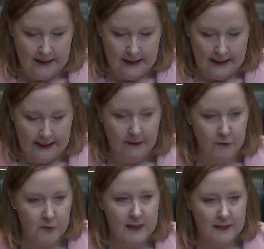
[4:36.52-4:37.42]
he
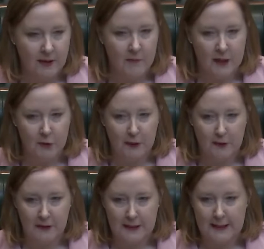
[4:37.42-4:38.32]
helped me so much
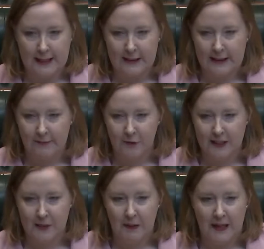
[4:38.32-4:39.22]
because I didn't actually have to
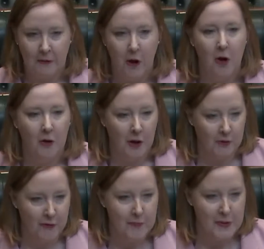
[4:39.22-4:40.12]
explain the horror
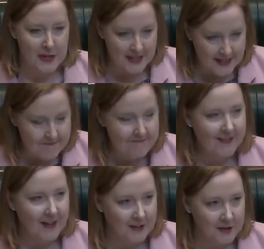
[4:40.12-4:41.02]
of the birth.
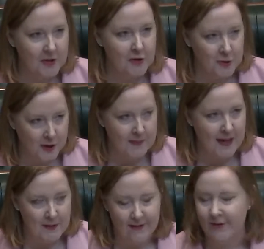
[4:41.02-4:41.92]
I could just talk
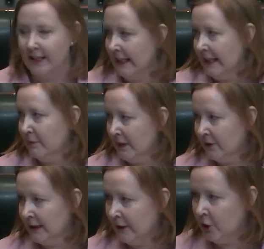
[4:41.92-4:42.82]
about my feelings
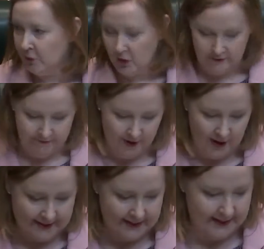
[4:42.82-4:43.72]
because he knew what
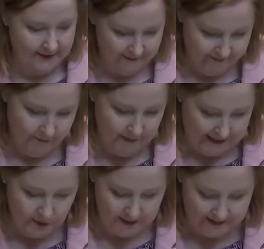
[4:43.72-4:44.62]
I
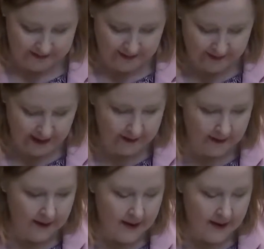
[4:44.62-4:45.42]
meant when I said that.